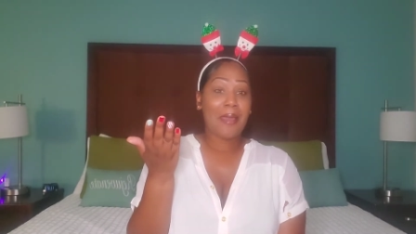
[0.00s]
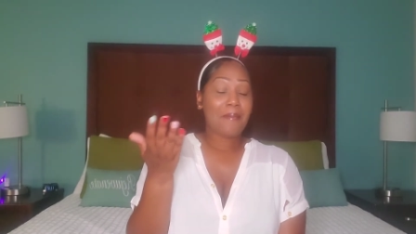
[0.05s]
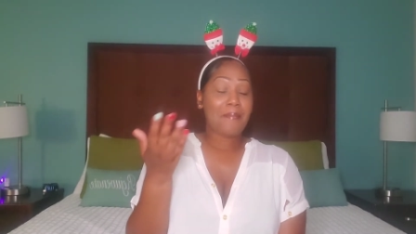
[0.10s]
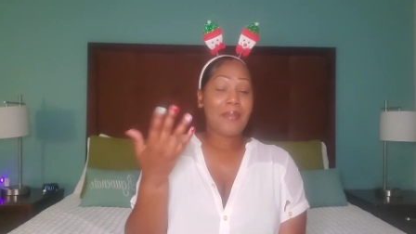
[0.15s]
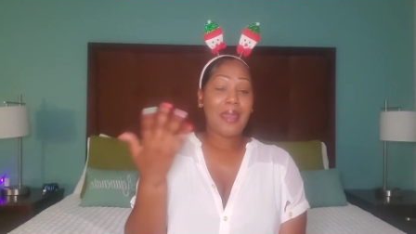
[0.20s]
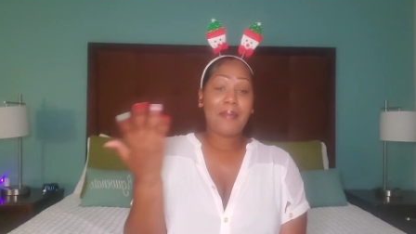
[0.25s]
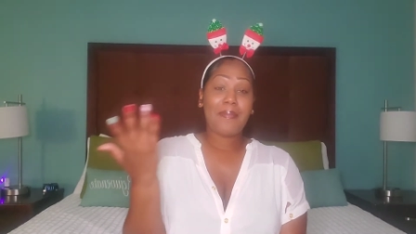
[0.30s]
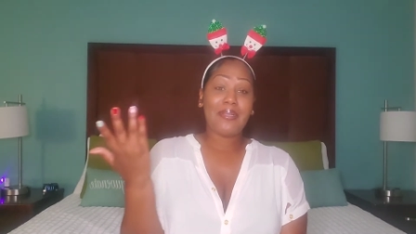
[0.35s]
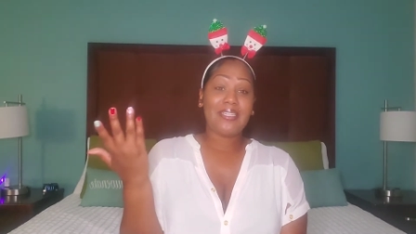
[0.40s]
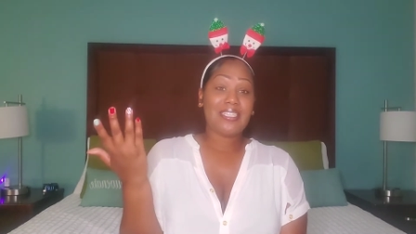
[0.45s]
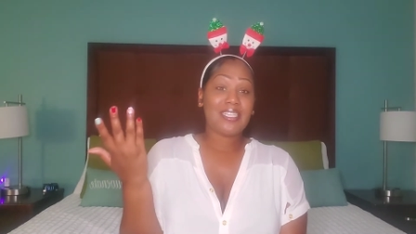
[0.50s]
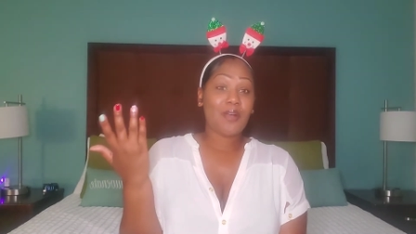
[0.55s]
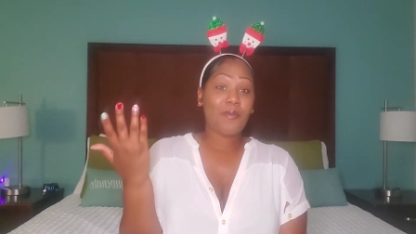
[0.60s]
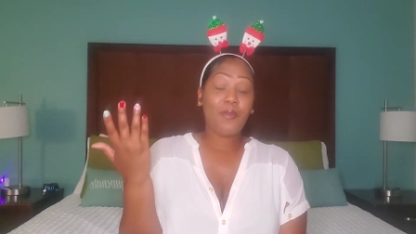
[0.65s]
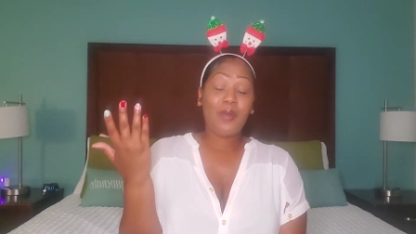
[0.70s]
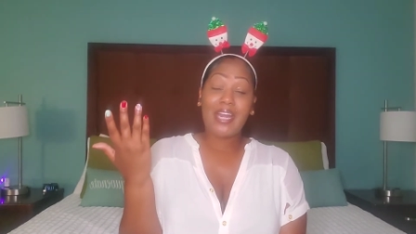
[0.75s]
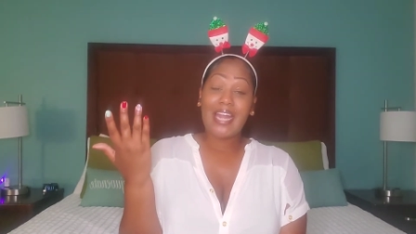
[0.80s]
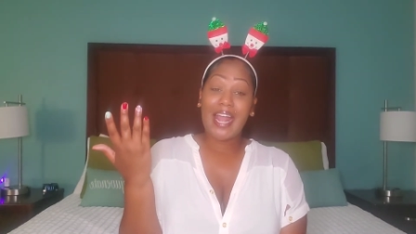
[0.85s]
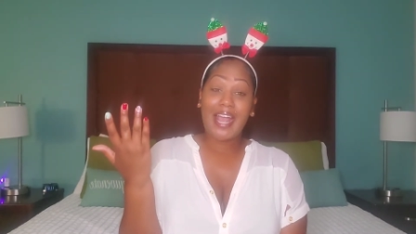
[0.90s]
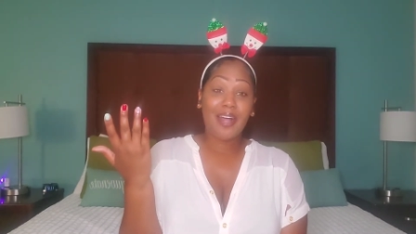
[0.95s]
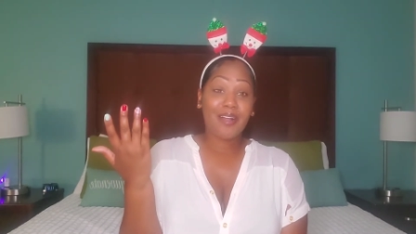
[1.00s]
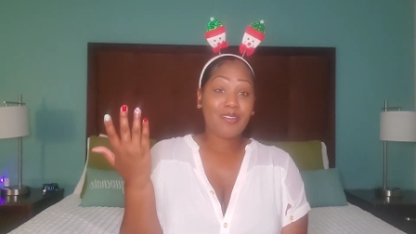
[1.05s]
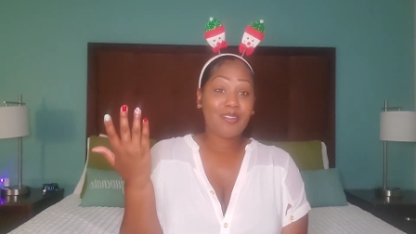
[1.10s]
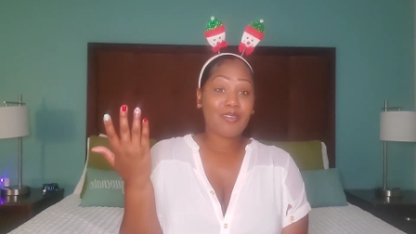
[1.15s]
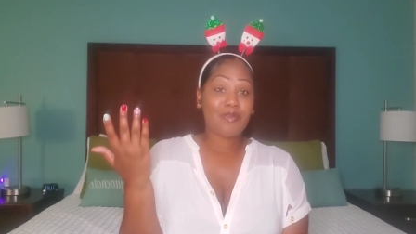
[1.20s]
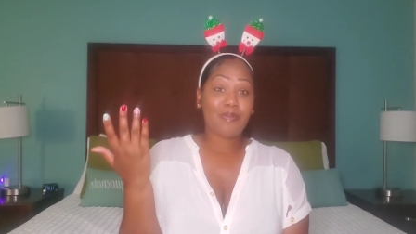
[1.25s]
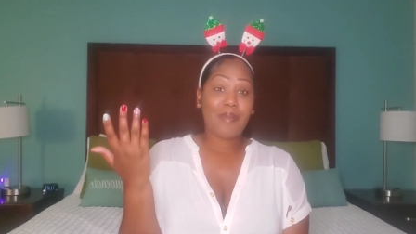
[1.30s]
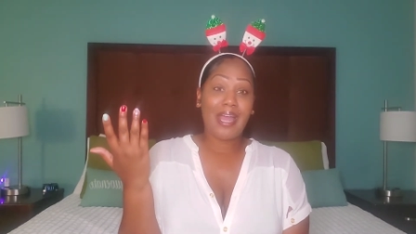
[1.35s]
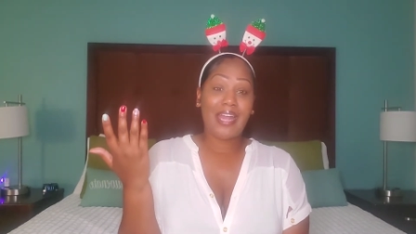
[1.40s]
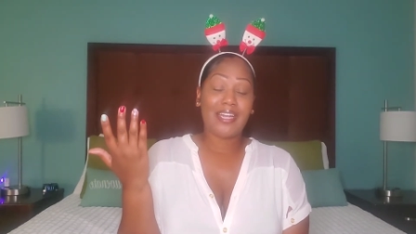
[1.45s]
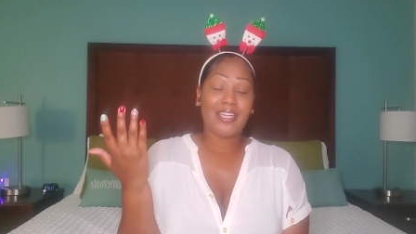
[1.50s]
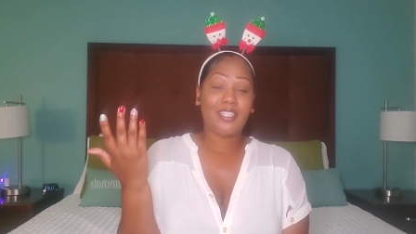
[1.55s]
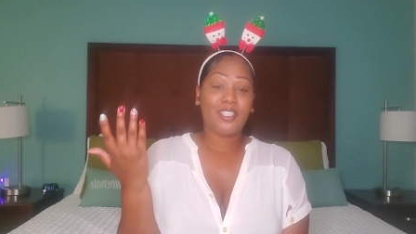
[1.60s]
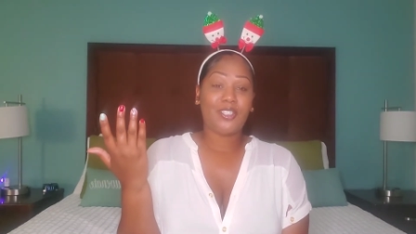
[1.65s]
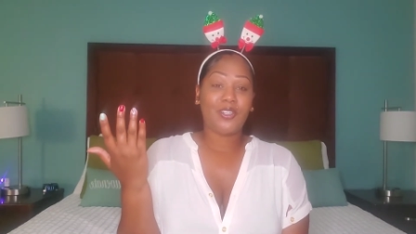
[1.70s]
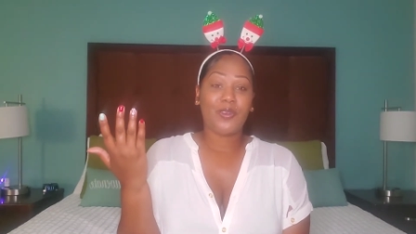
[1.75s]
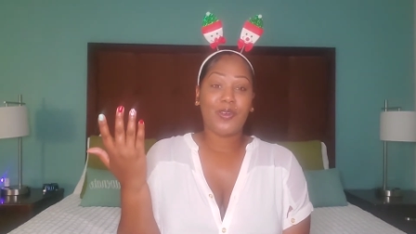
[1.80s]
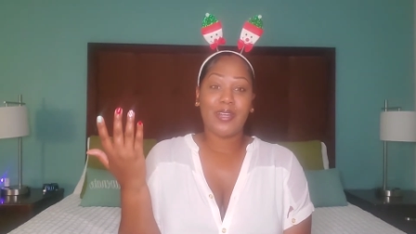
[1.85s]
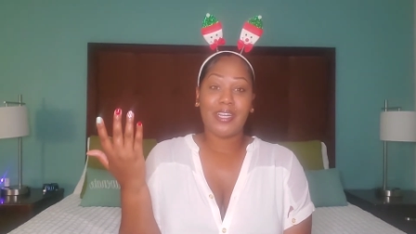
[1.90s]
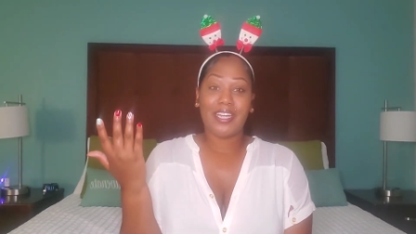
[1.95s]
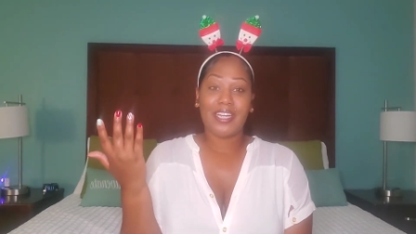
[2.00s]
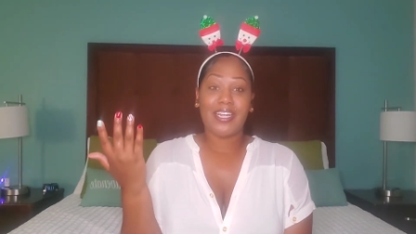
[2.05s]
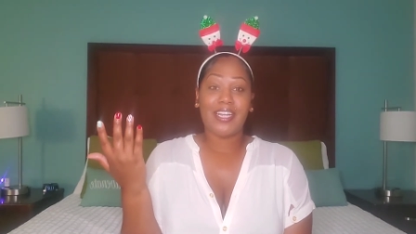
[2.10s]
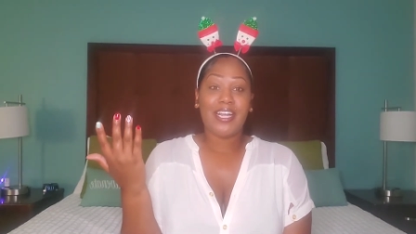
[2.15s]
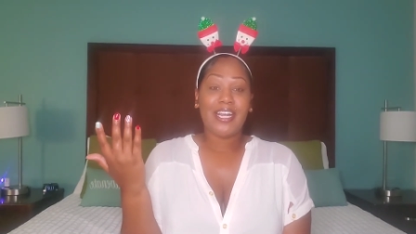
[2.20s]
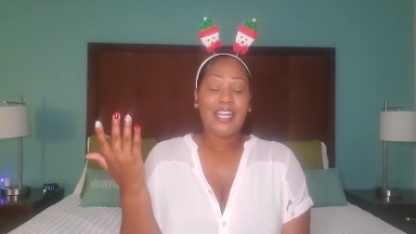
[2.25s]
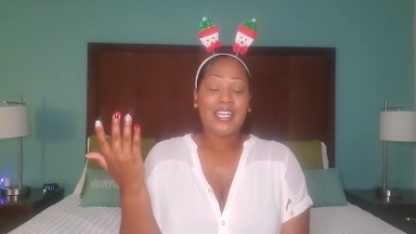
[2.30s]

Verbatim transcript: maybe someone else might enjoy it